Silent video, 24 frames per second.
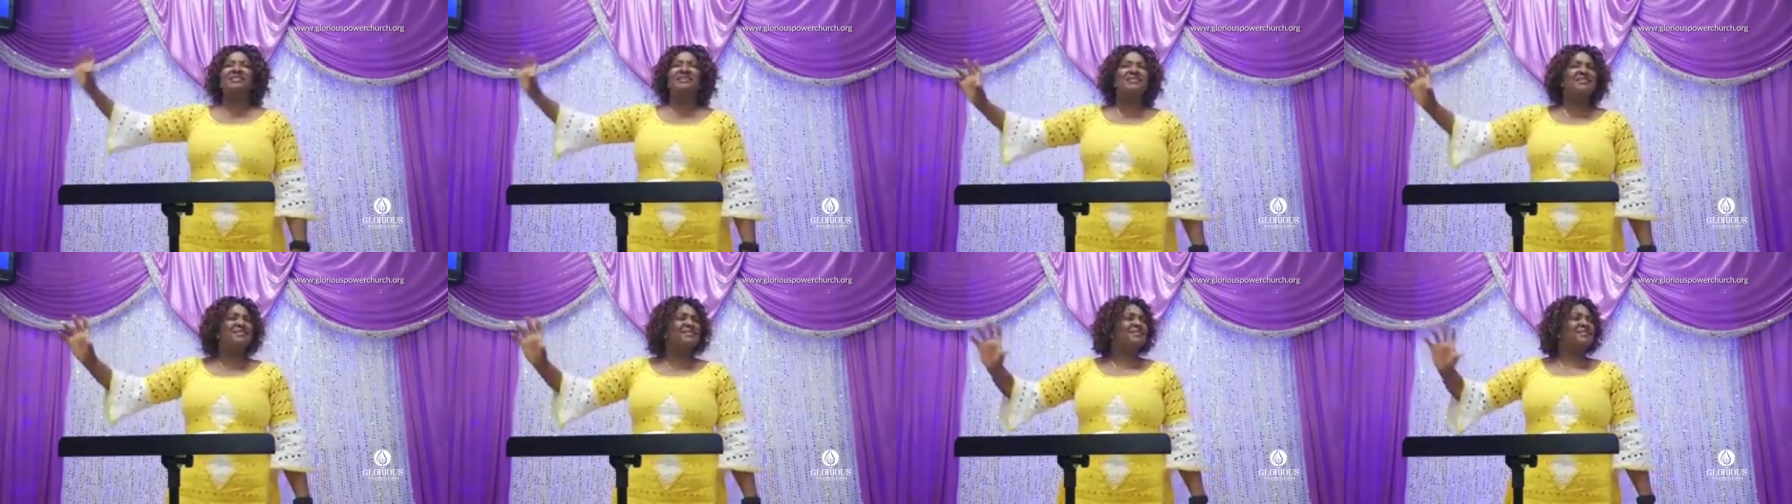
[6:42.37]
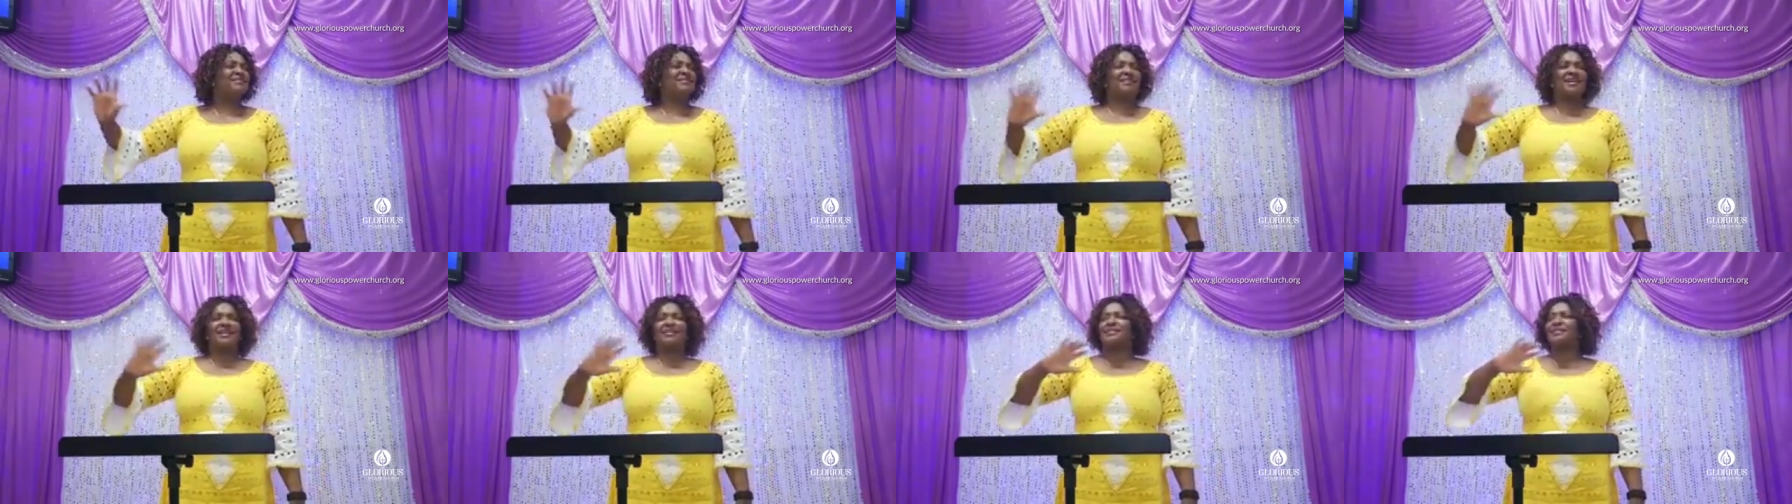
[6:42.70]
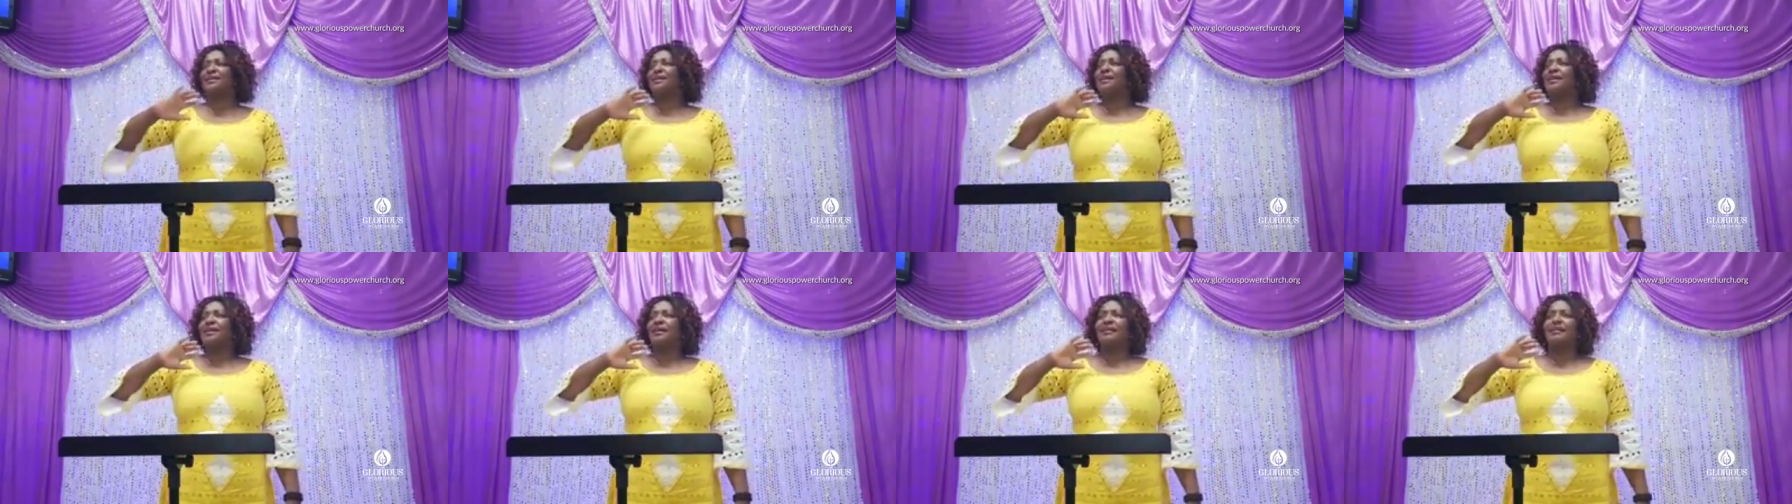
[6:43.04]
things that
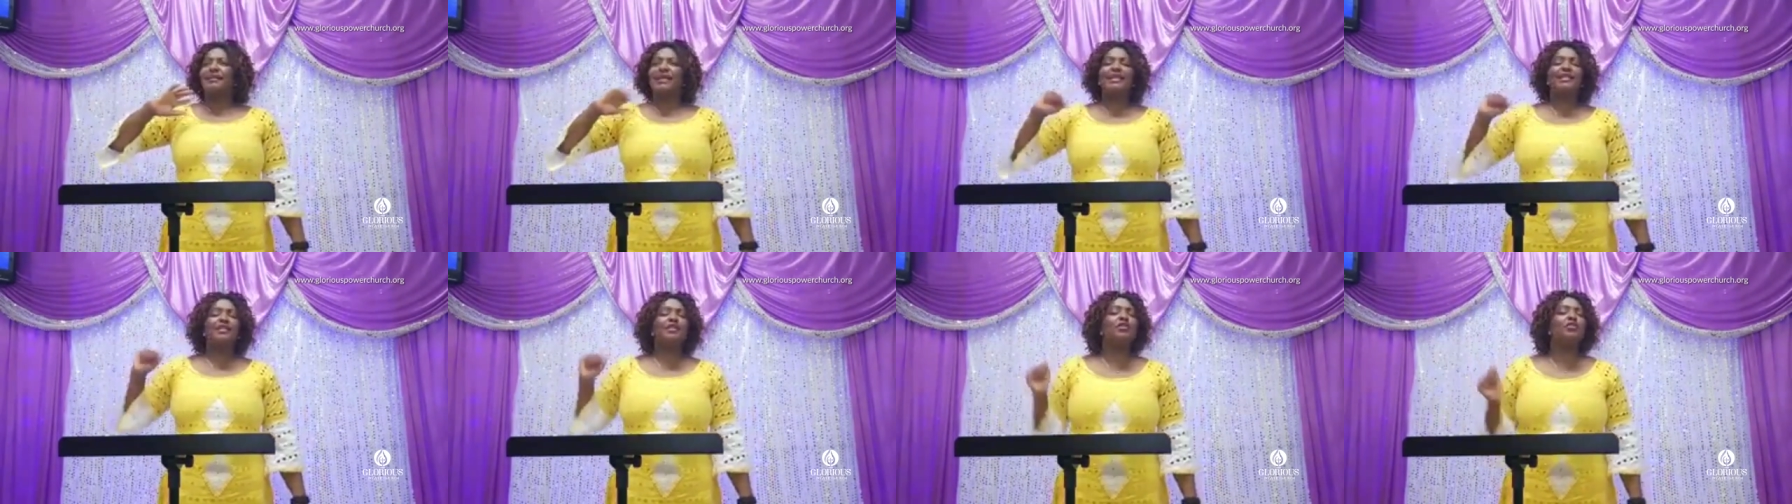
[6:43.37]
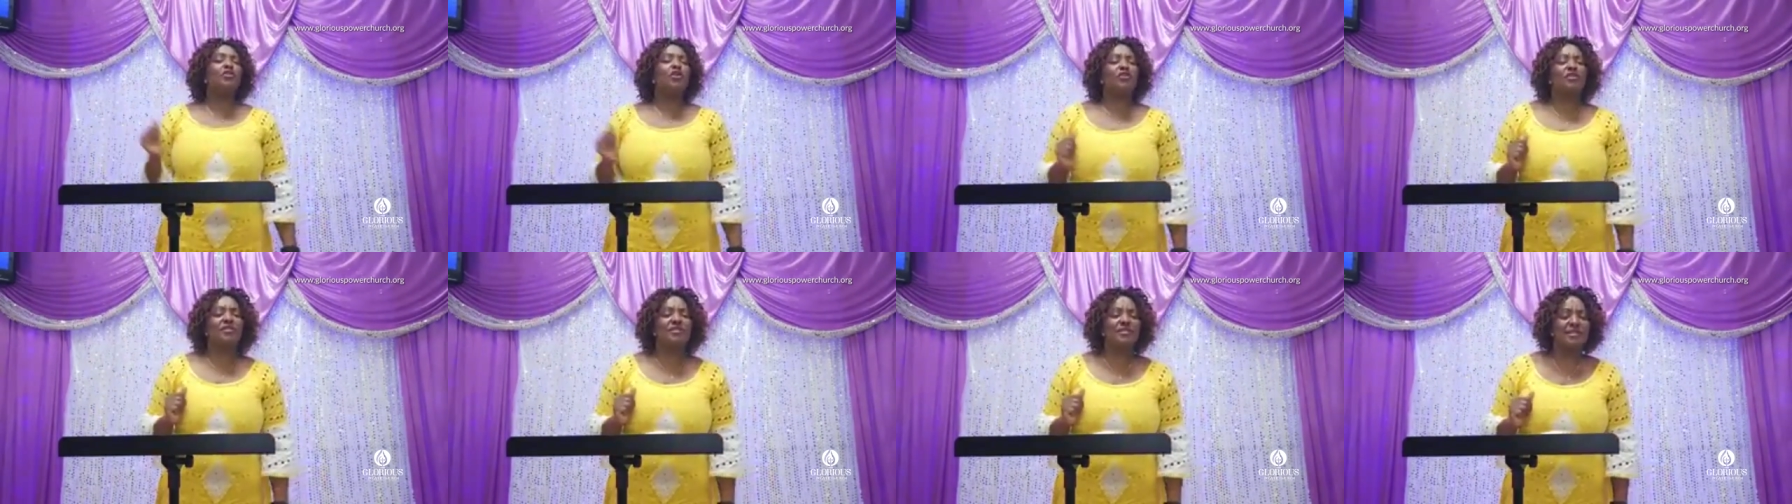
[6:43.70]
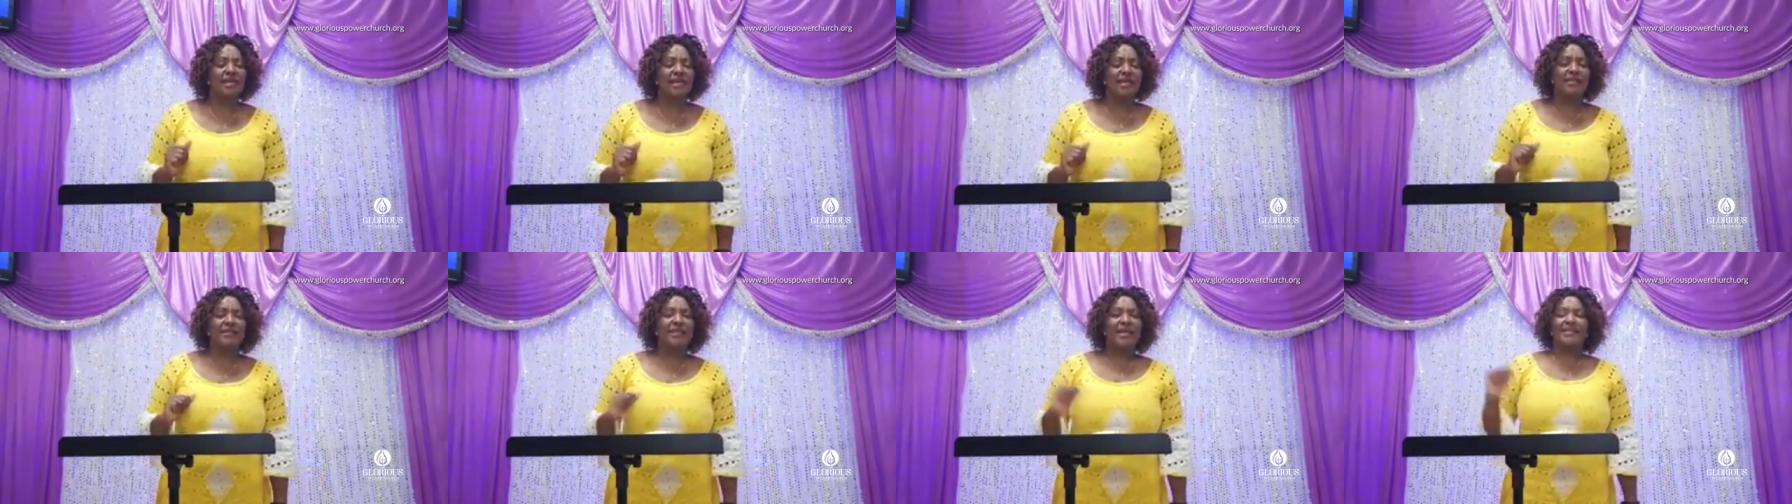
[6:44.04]
they did not
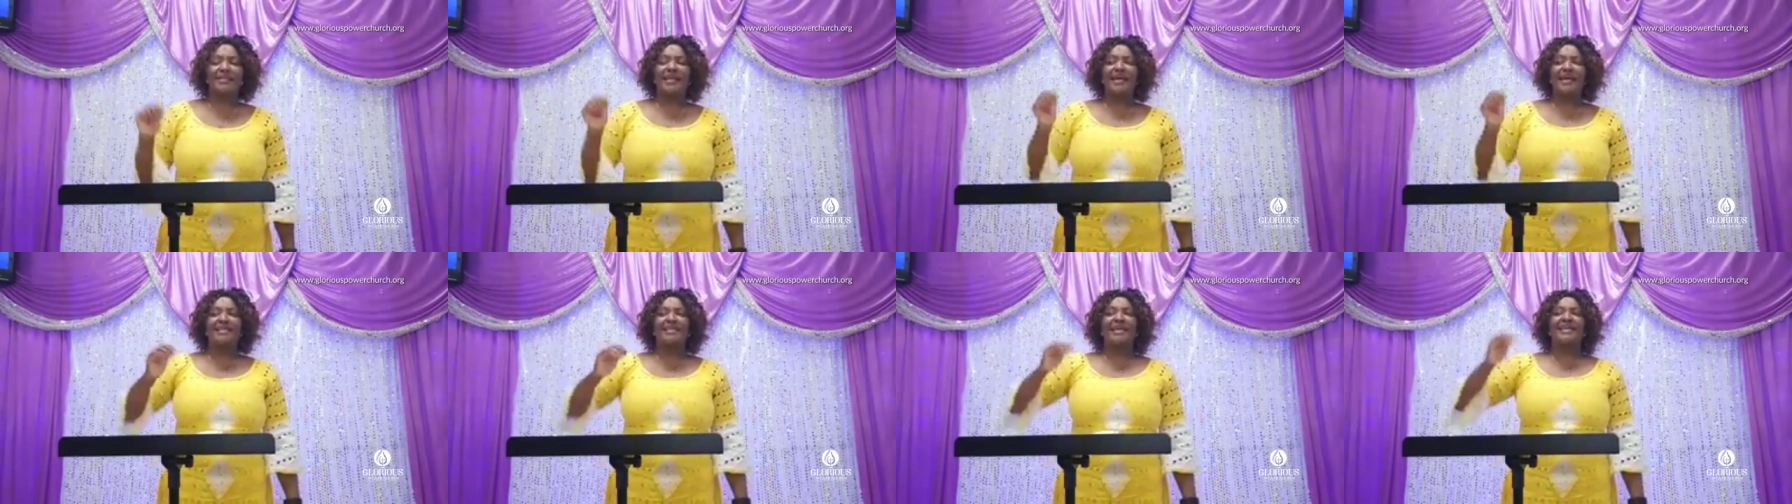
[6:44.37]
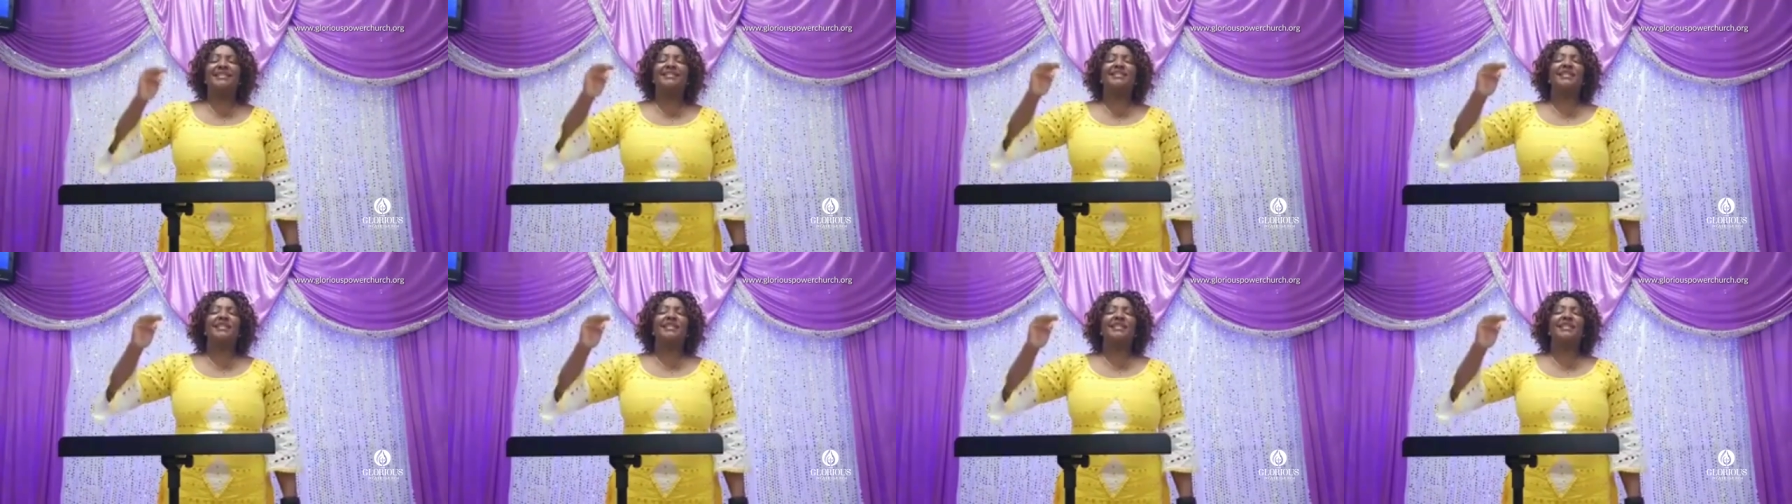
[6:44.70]
say that, that,